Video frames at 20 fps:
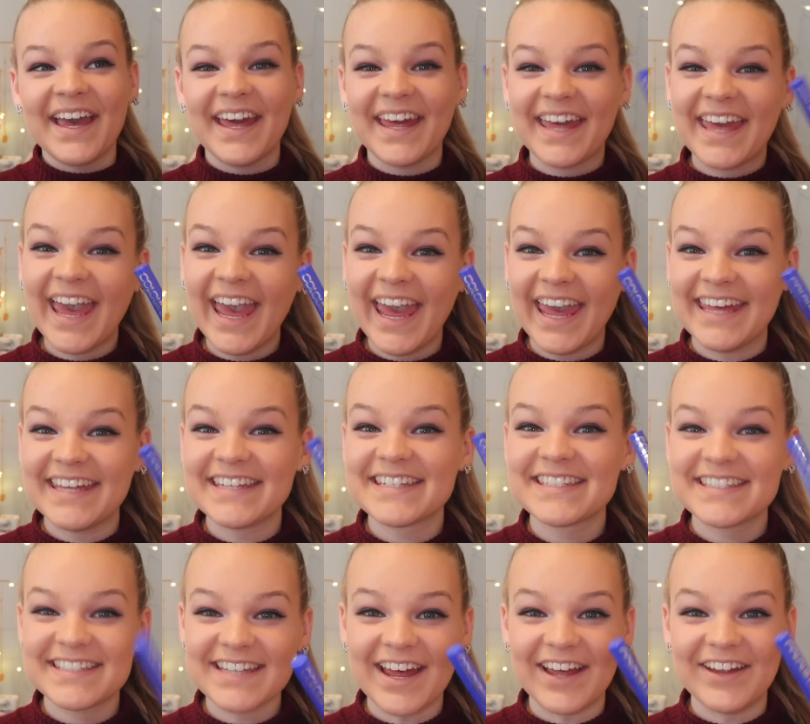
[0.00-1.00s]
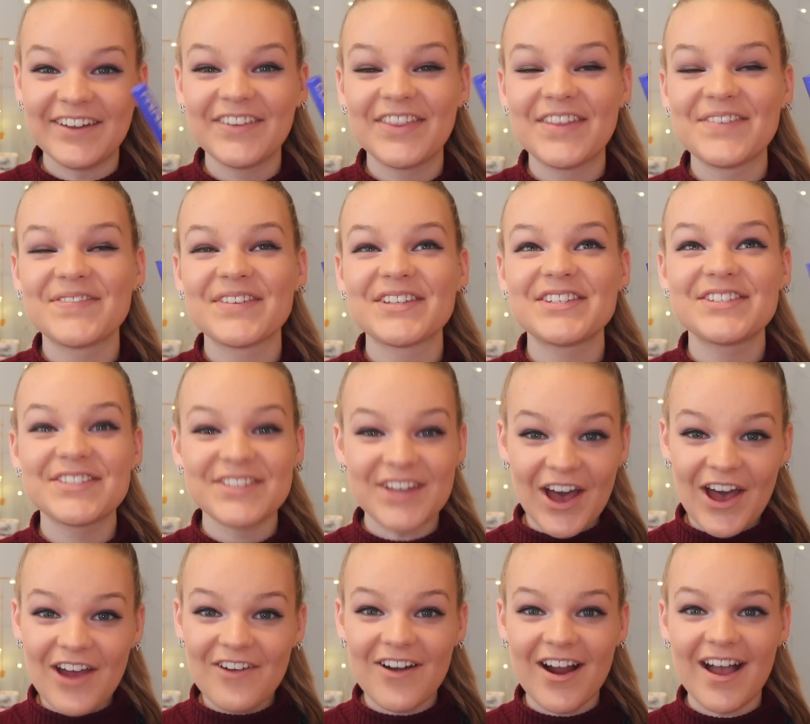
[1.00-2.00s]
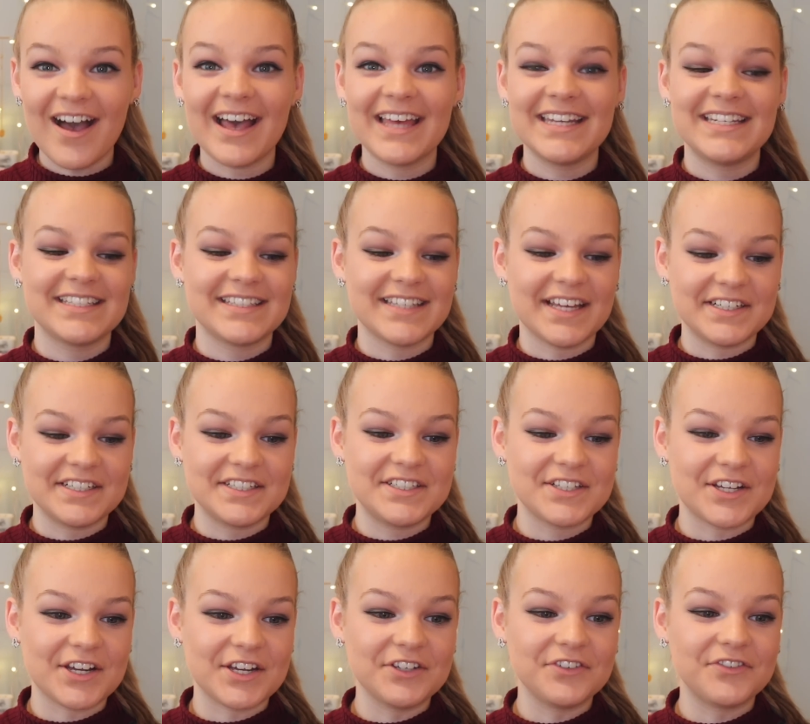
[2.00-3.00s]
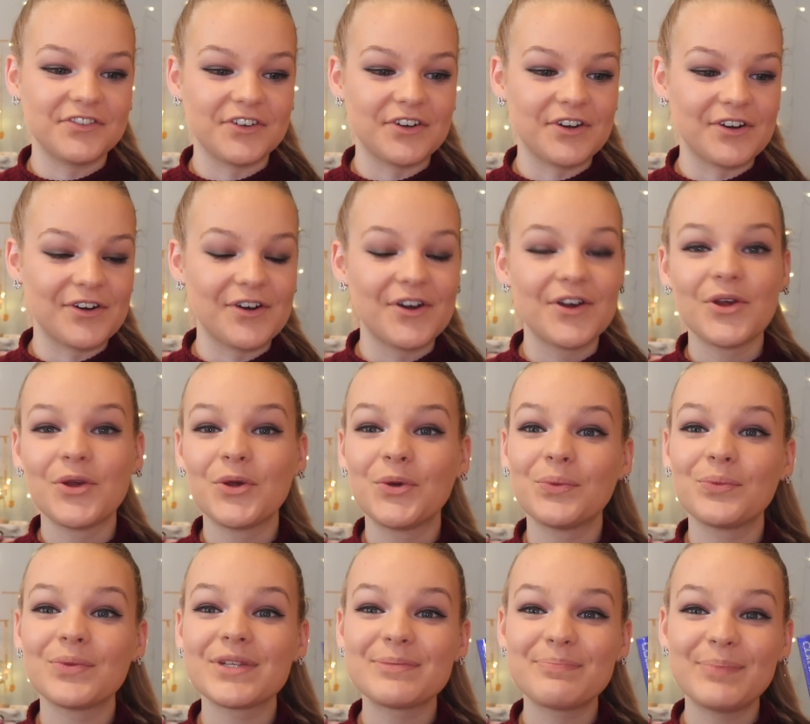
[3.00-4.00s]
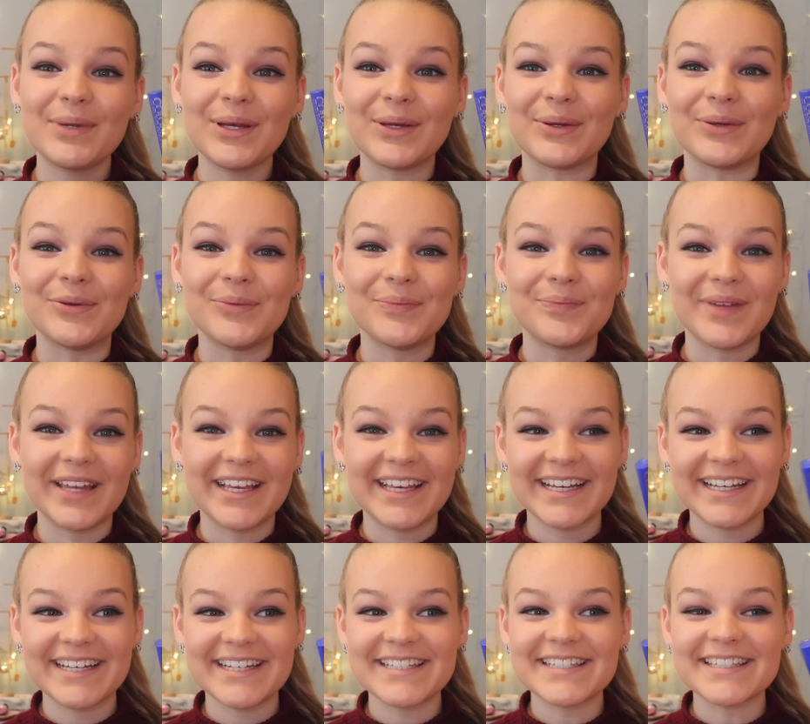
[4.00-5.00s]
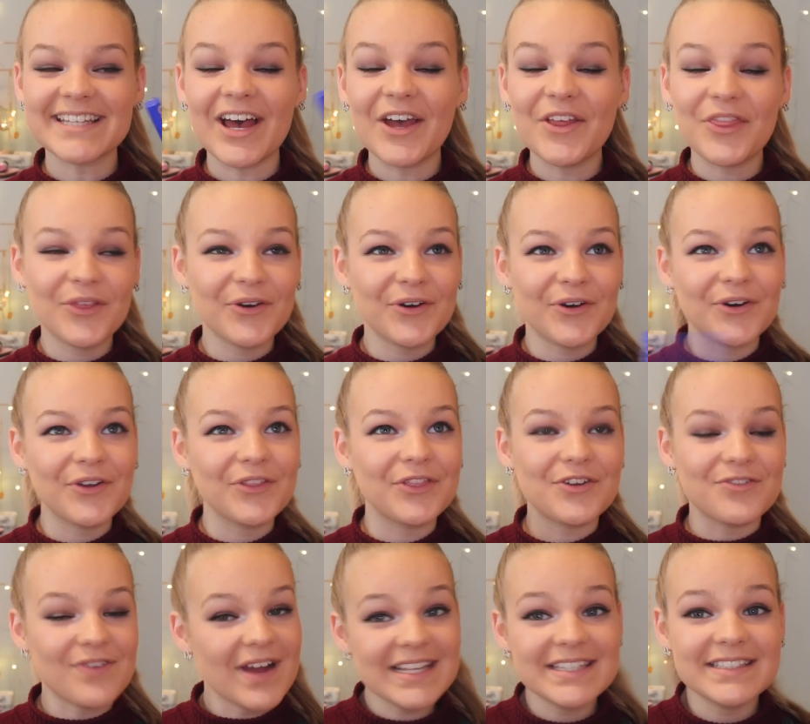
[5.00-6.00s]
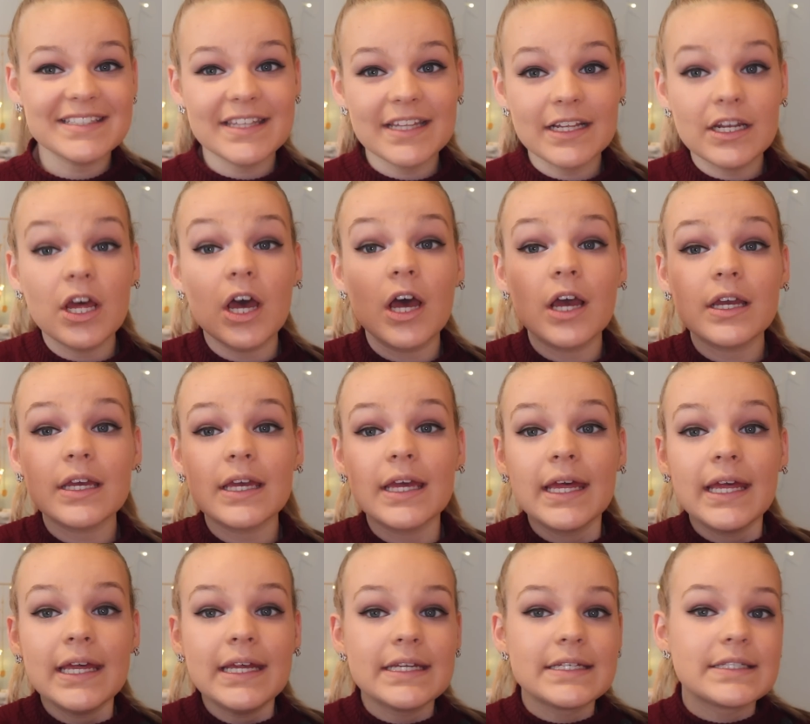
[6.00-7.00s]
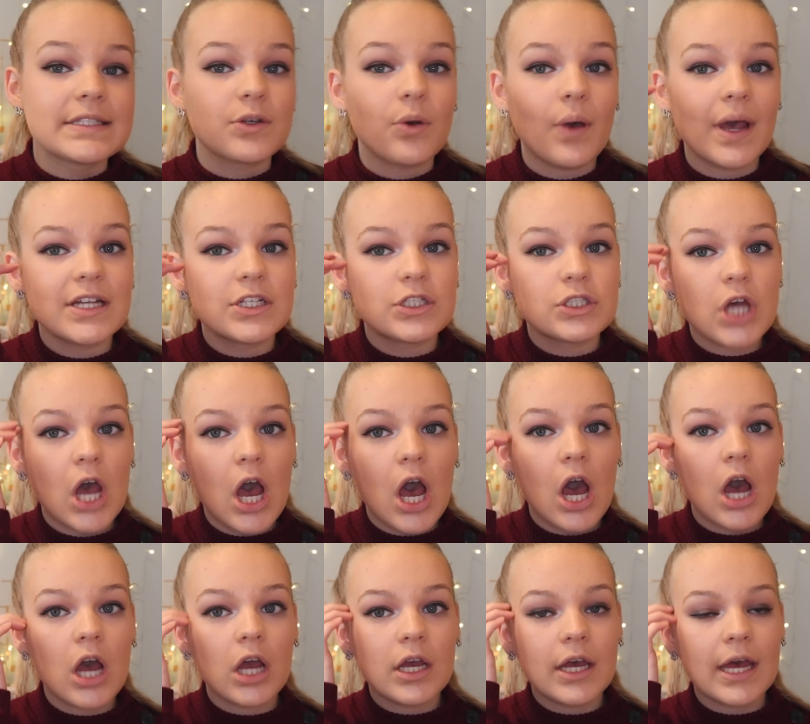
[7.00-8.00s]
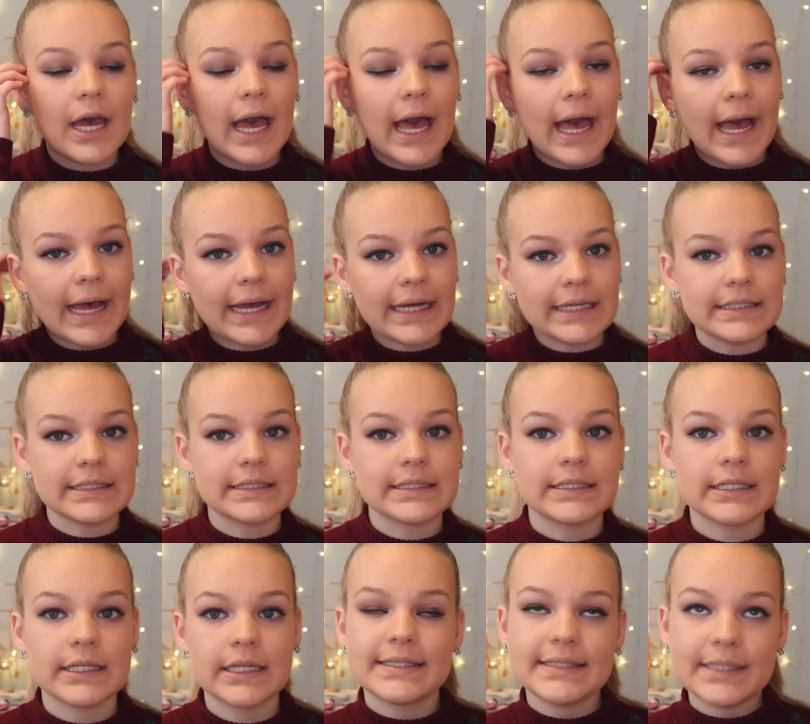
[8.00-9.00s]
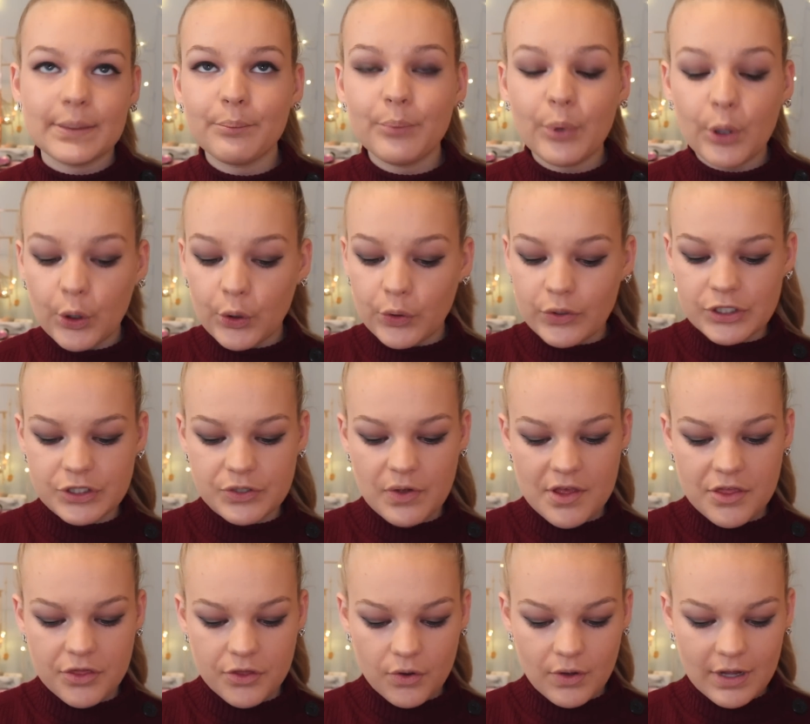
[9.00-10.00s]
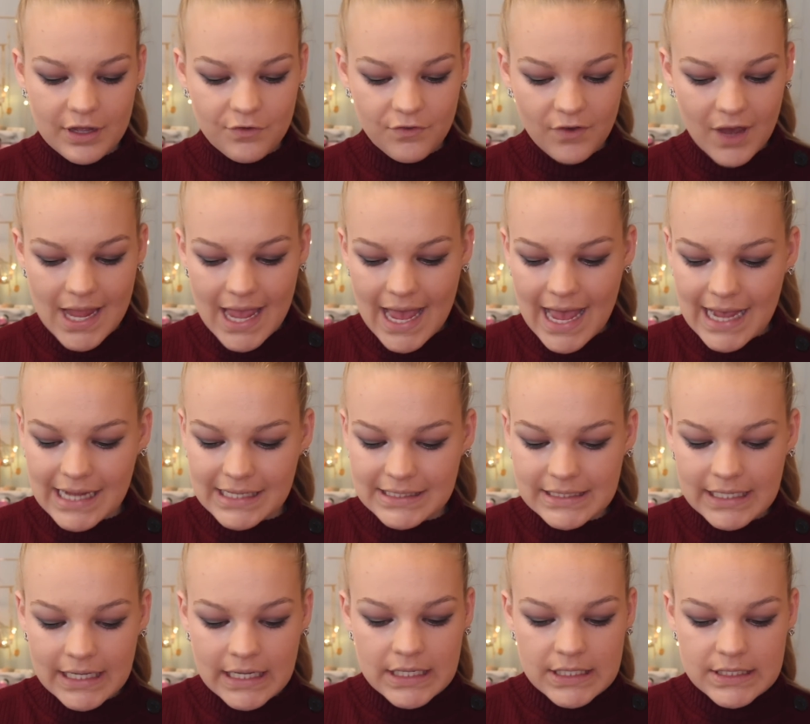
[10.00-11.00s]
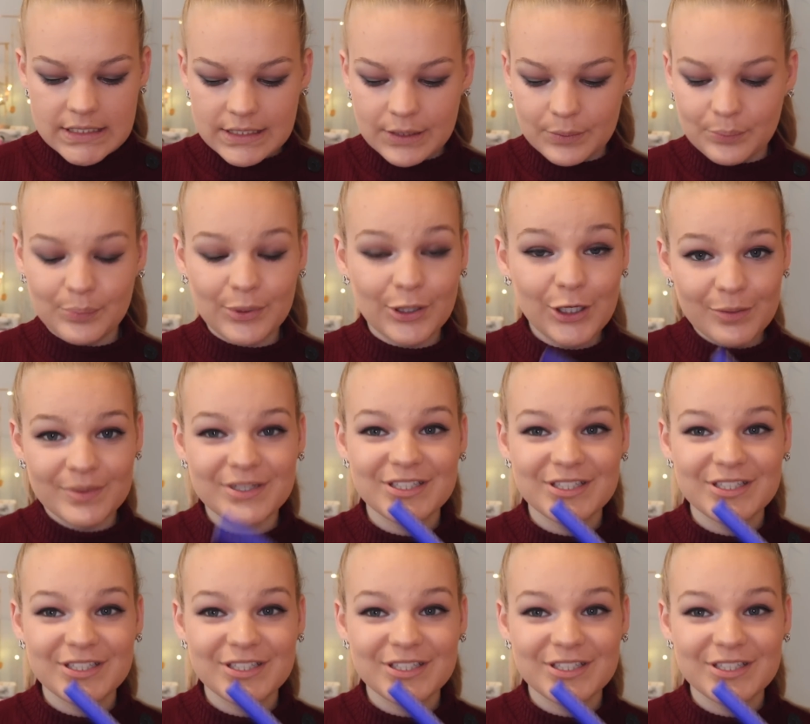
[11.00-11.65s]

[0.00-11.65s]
Okay, so the mascara I decided to go for was blue because I thought the rest of the look is quite dark and simple, so I thought if I add some blue